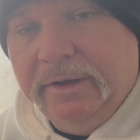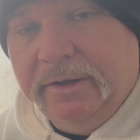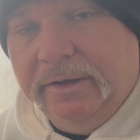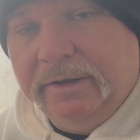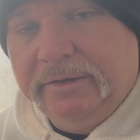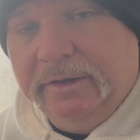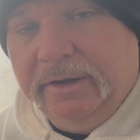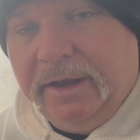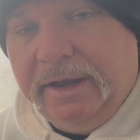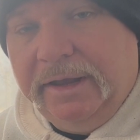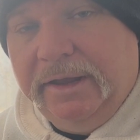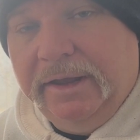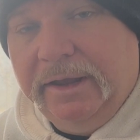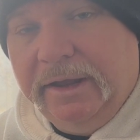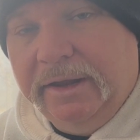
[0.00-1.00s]
click the
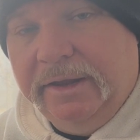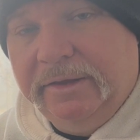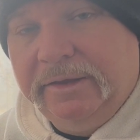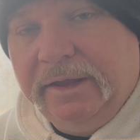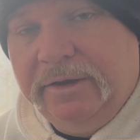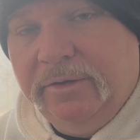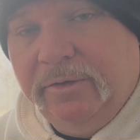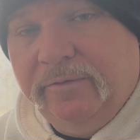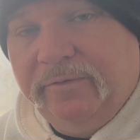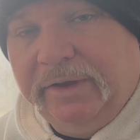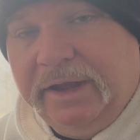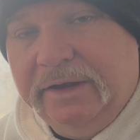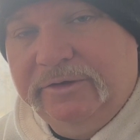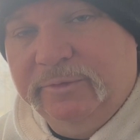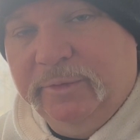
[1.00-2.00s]
like, and hit that
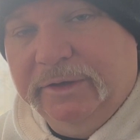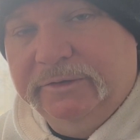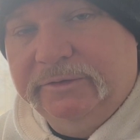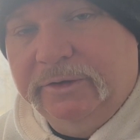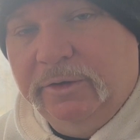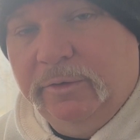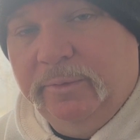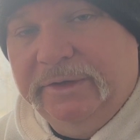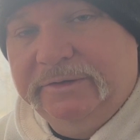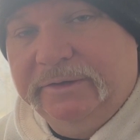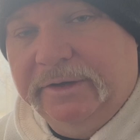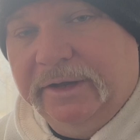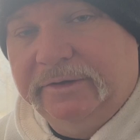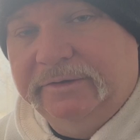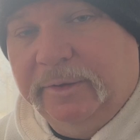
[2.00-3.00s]
notification bell so you don't miss
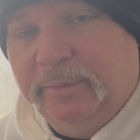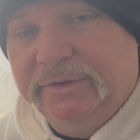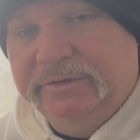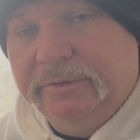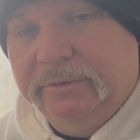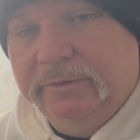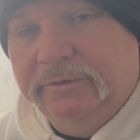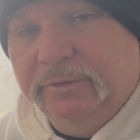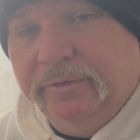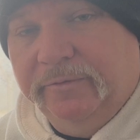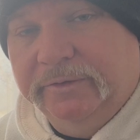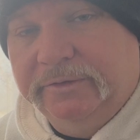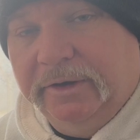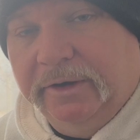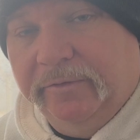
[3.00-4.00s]
the next episode of Toy
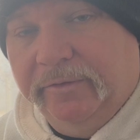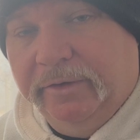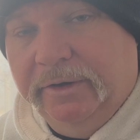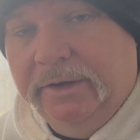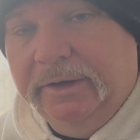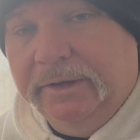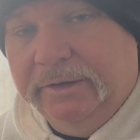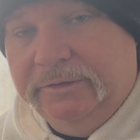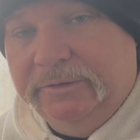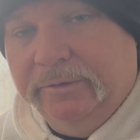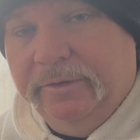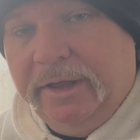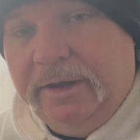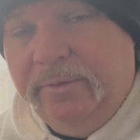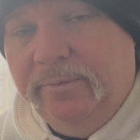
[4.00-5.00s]
Photographer.
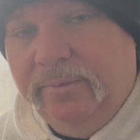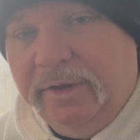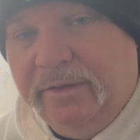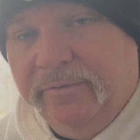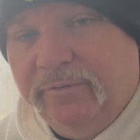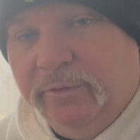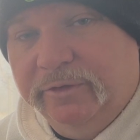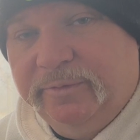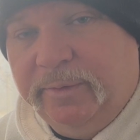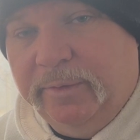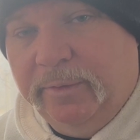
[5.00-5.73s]
Until then, may the force be